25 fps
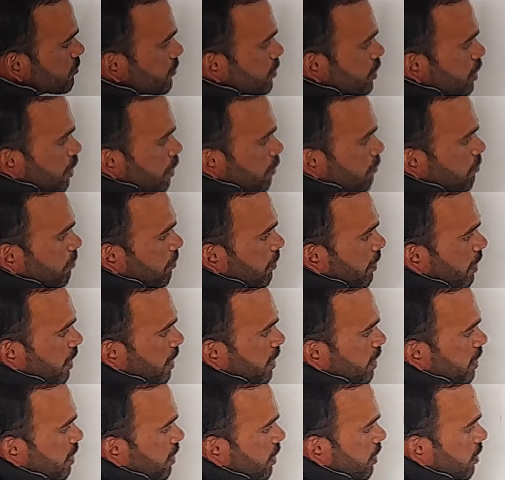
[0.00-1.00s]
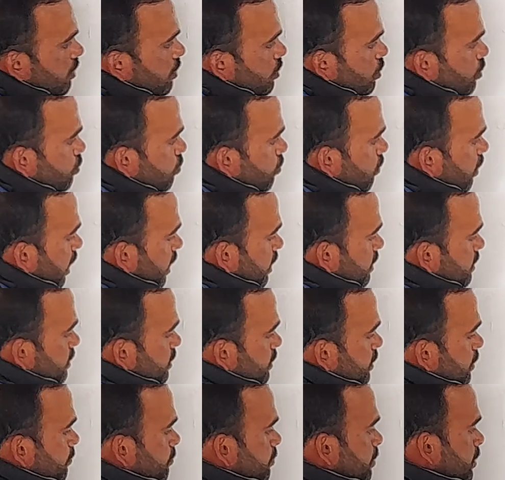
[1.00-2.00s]
if any two
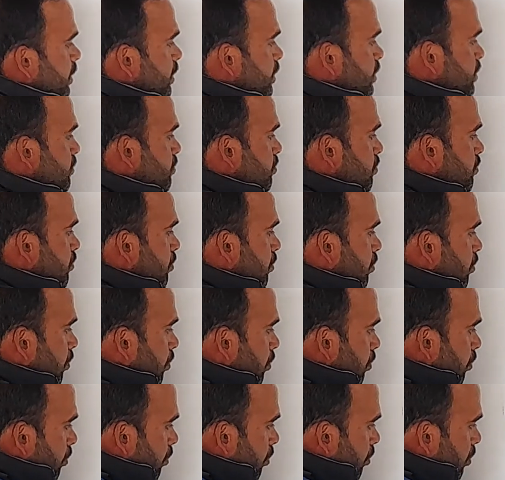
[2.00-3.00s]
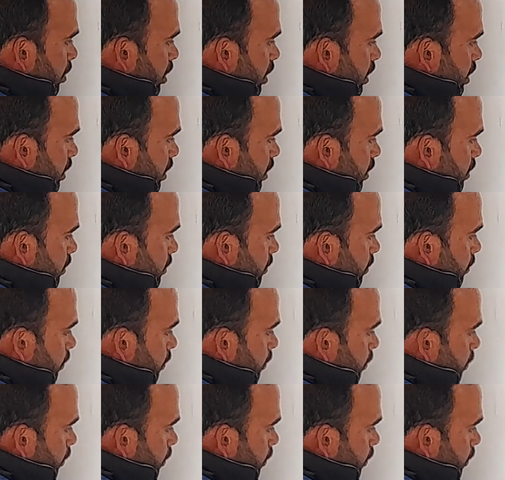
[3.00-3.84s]
lines, if it is making